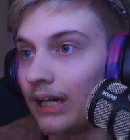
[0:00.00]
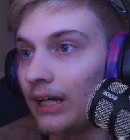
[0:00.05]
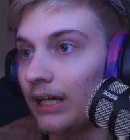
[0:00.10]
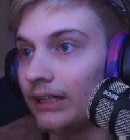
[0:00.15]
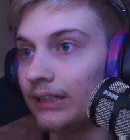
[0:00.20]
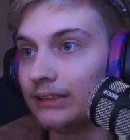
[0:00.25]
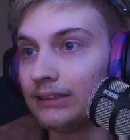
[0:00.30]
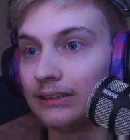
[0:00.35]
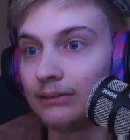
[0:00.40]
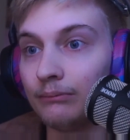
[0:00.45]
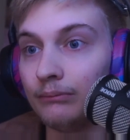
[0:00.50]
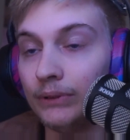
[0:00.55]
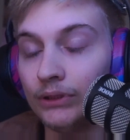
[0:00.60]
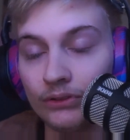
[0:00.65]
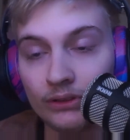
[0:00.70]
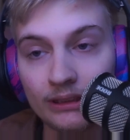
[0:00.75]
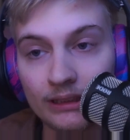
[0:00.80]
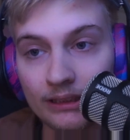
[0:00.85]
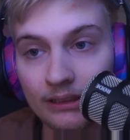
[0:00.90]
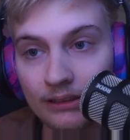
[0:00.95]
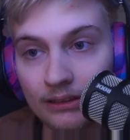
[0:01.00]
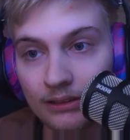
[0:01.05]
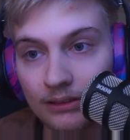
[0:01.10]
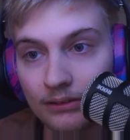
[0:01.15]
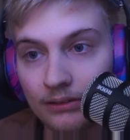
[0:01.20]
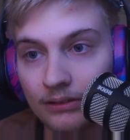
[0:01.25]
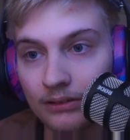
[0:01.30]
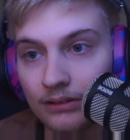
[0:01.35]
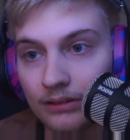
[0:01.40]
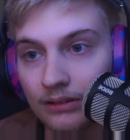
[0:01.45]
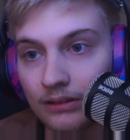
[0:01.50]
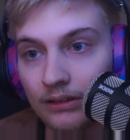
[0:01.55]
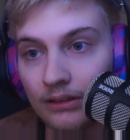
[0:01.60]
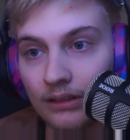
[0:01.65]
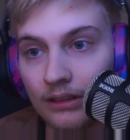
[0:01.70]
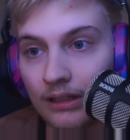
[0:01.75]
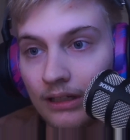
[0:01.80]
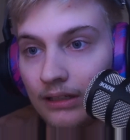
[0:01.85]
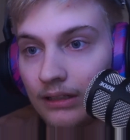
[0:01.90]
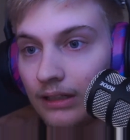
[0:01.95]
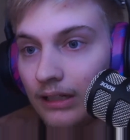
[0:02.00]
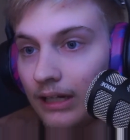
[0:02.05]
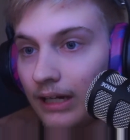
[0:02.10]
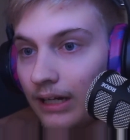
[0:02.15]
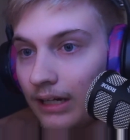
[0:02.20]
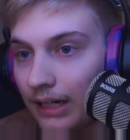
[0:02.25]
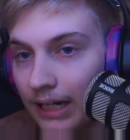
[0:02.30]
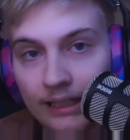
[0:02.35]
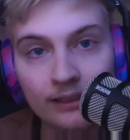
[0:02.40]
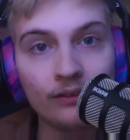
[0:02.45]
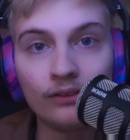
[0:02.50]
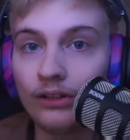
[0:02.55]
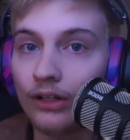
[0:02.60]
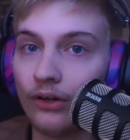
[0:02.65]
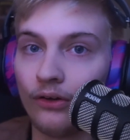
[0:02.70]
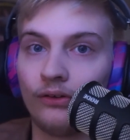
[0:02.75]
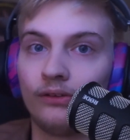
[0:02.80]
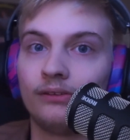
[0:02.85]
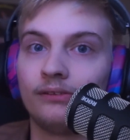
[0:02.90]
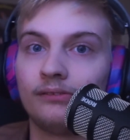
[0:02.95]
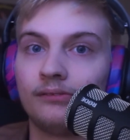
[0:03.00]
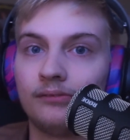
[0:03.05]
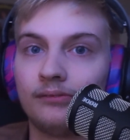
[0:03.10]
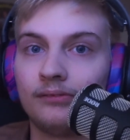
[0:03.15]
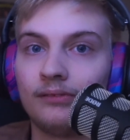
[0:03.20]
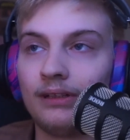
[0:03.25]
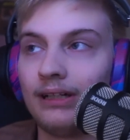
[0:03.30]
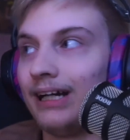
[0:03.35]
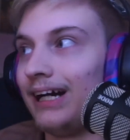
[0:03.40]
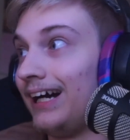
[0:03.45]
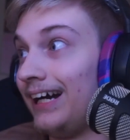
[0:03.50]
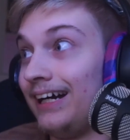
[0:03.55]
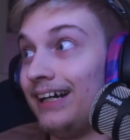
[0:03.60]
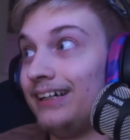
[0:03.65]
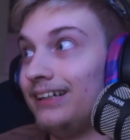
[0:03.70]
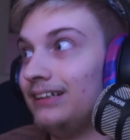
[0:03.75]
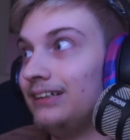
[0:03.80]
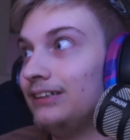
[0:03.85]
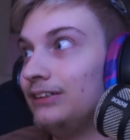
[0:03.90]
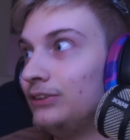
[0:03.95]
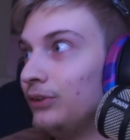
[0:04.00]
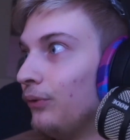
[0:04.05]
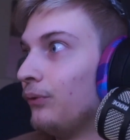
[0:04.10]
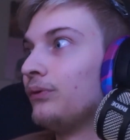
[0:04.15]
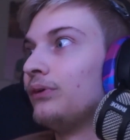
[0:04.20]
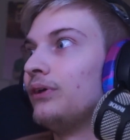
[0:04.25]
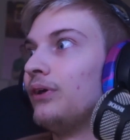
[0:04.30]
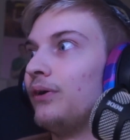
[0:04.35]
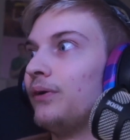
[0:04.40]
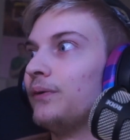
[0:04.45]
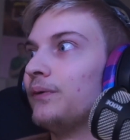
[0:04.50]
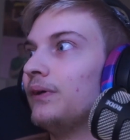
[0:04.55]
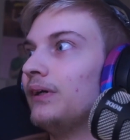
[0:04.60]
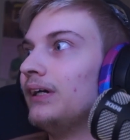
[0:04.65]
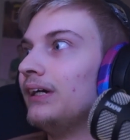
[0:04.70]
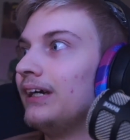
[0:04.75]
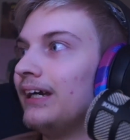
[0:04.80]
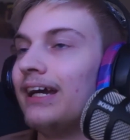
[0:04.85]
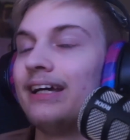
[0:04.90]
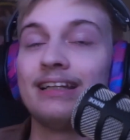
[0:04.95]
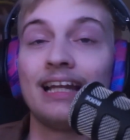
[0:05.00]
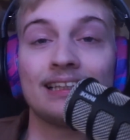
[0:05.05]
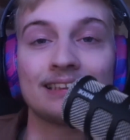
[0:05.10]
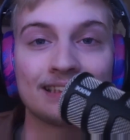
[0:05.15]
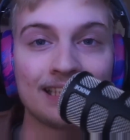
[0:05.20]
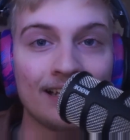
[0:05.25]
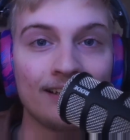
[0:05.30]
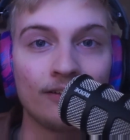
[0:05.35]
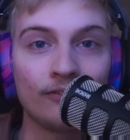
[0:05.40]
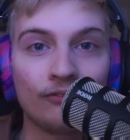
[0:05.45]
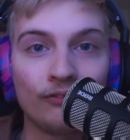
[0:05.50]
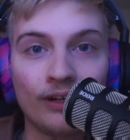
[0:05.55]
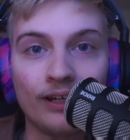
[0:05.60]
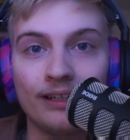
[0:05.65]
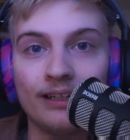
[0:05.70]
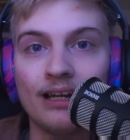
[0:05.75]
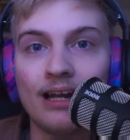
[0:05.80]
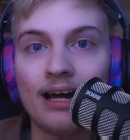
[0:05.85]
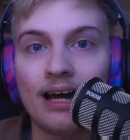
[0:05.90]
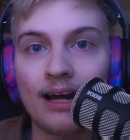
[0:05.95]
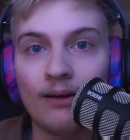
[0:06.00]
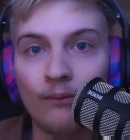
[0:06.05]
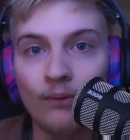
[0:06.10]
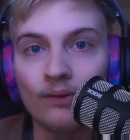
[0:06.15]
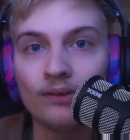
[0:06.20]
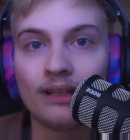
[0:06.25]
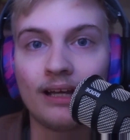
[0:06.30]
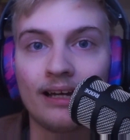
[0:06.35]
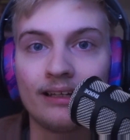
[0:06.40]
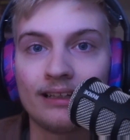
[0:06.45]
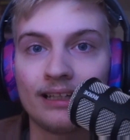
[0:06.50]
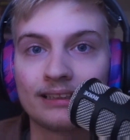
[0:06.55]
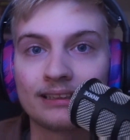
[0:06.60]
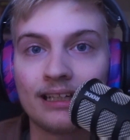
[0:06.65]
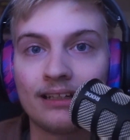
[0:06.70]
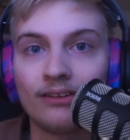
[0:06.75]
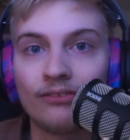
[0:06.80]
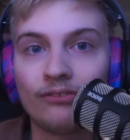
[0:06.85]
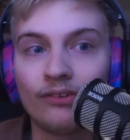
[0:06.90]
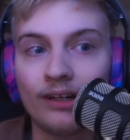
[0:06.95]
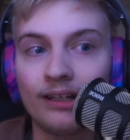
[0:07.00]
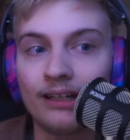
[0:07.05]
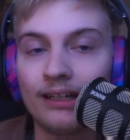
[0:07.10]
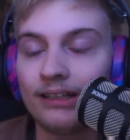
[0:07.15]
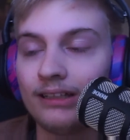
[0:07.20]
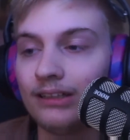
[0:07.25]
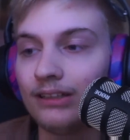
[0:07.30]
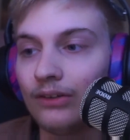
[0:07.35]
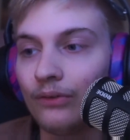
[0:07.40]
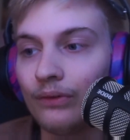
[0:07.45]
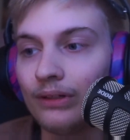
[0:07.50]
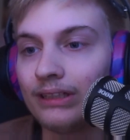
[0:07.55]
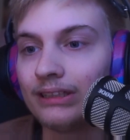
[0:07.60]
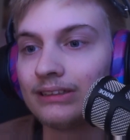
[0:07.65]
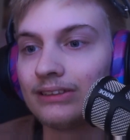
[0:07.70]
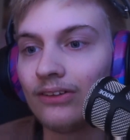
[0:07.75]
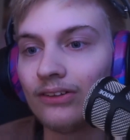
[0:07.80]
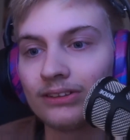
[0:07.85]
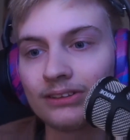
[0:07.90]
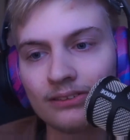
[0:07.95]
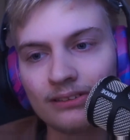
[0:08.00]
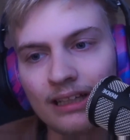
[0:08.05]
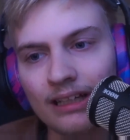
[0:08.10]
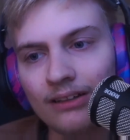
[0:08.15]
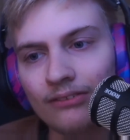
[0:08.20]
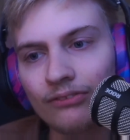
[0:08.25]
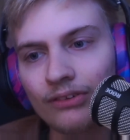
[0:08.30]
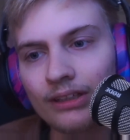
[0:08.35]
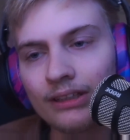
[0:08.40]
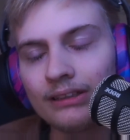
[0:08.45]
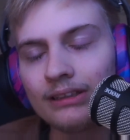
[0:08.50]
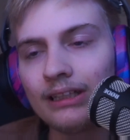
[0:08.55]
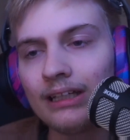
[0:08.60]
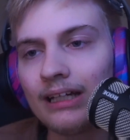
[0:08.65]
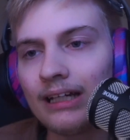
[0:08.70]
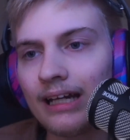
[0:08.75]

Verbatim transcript: Is it music? I don't know. I don't know. And that's kind of fun. I won't lie. That's kind of fun. And you know what is also kind of fun?